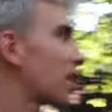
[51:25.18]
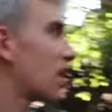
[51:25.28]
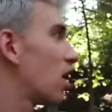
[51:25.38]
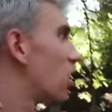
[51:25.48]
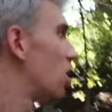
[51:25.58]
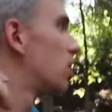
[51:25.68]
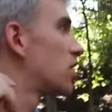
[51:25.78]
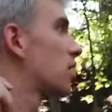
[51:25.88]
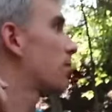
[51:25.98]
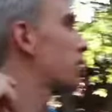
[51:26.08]
the,
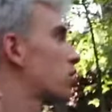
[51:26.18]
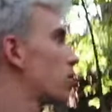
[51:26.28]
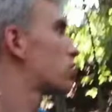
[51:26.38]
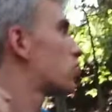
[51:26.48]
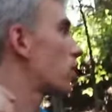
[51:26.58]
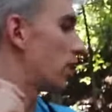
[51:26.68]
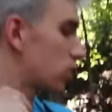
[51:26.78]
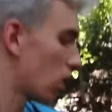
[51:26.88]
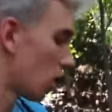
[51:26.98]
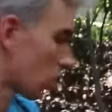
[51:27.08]
something's going
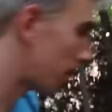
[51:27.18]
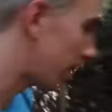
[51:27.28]
strange. Come